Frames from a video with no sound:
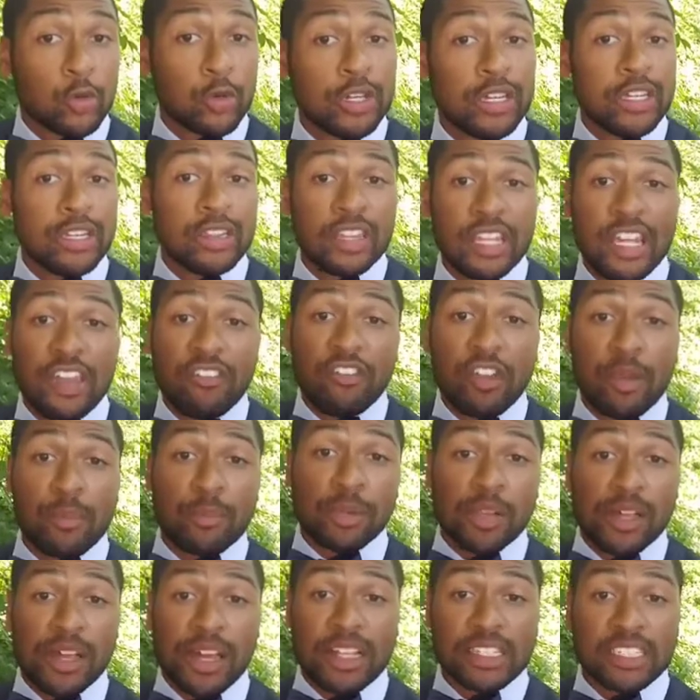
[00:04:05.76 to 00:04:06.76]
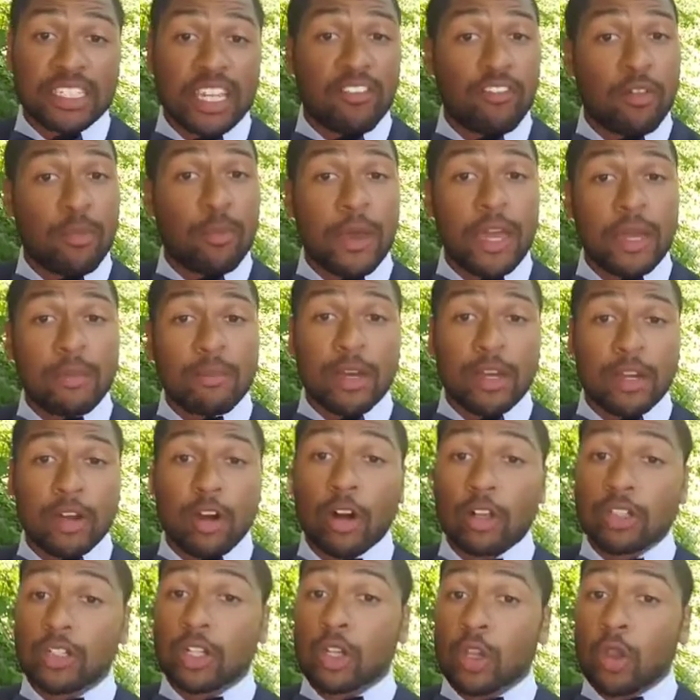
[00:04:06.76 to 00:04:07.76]
Green leafy plants have a
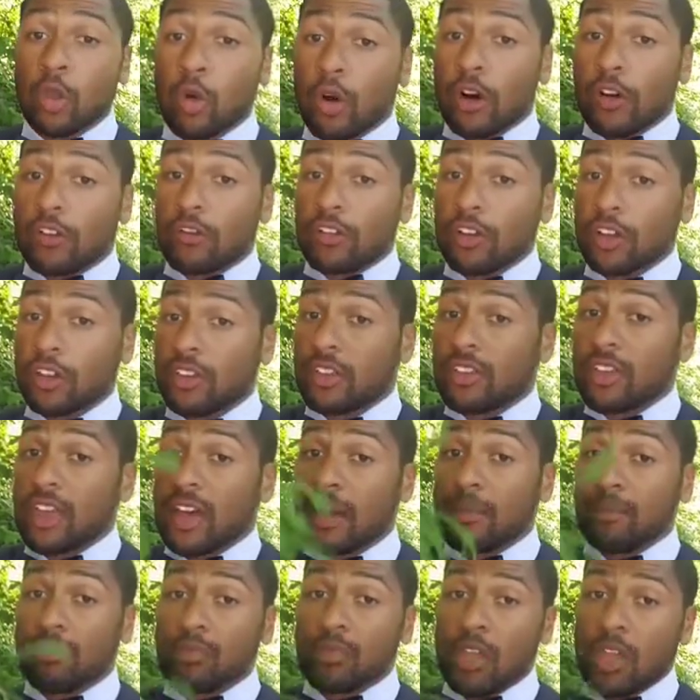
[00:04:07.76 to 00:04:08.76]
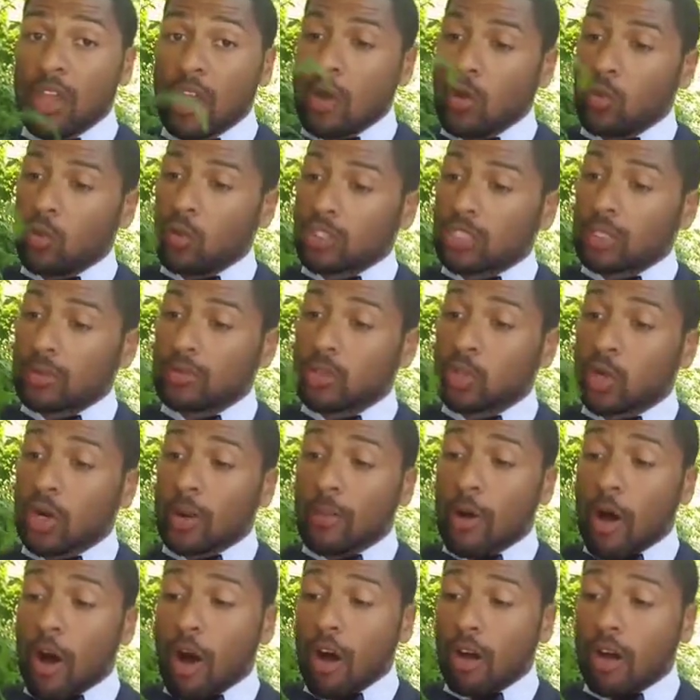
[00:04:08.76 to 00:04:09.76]
pigment called chlorophyll in them, which
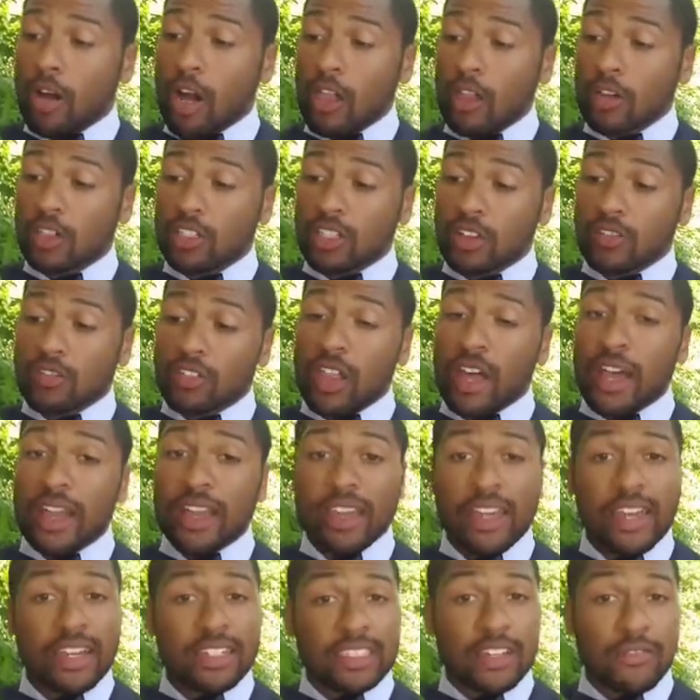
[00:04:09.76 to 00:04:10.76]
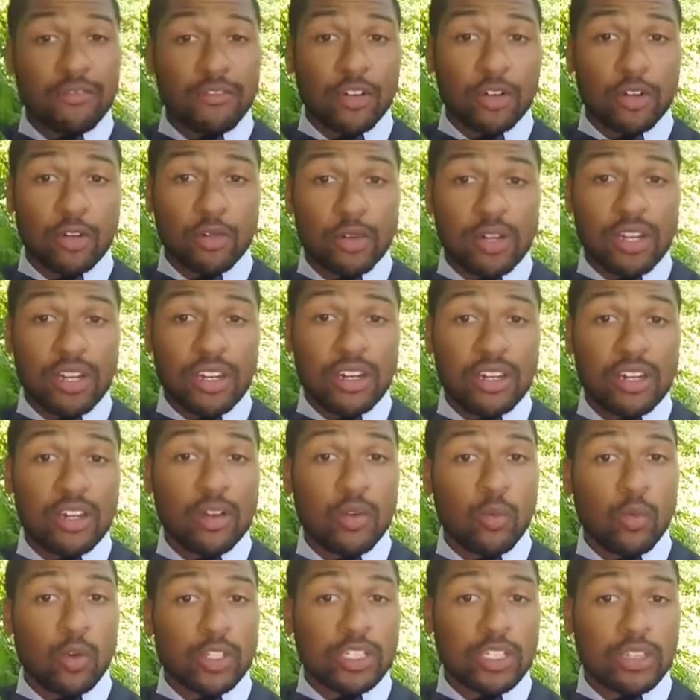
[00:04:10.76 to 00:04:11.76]
absorb all colors of light except for
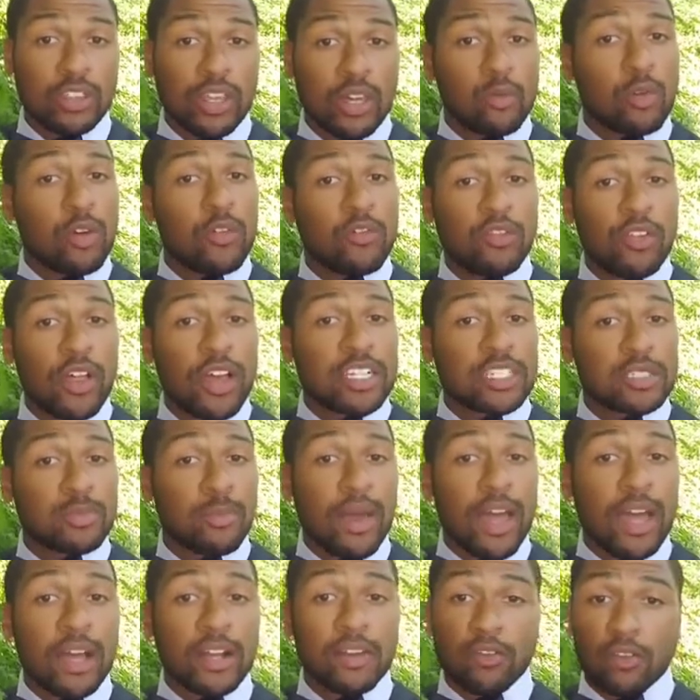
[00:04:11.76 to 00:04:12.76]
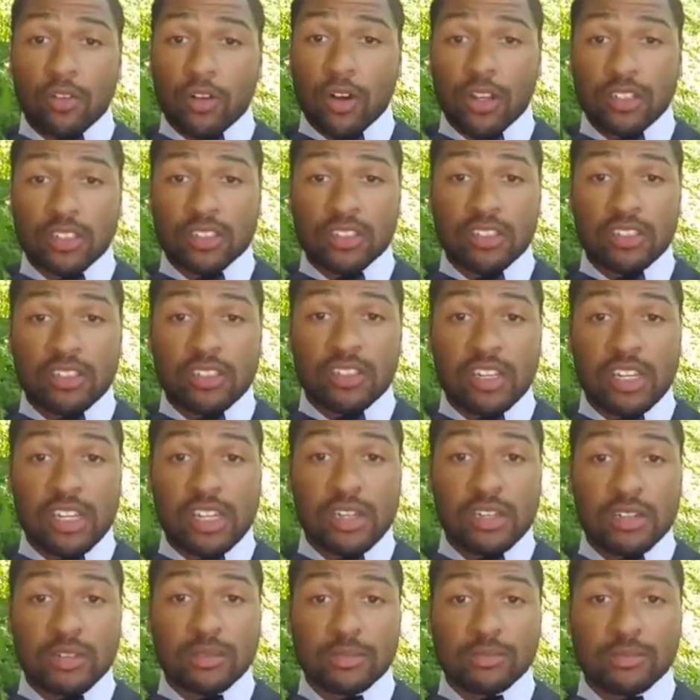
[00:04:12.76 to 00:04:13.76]
green, which it then reflects back for us to
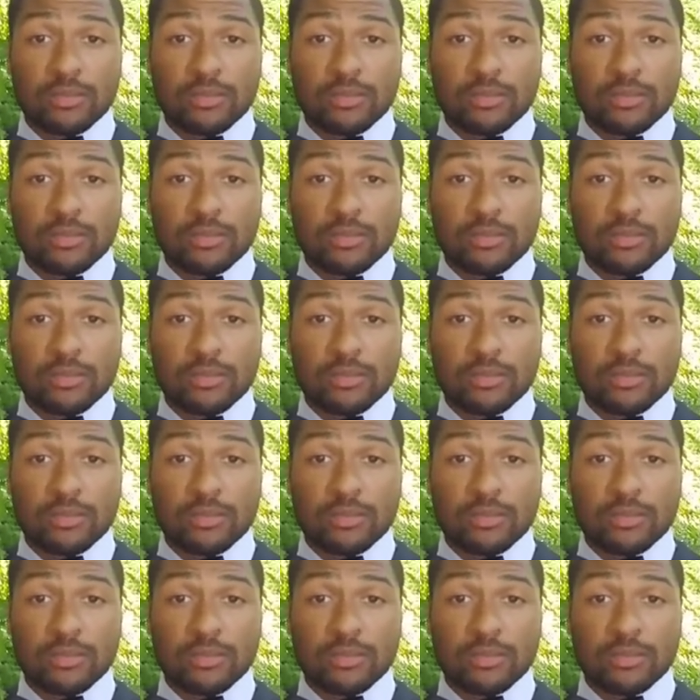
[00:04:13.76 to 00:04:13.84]
see.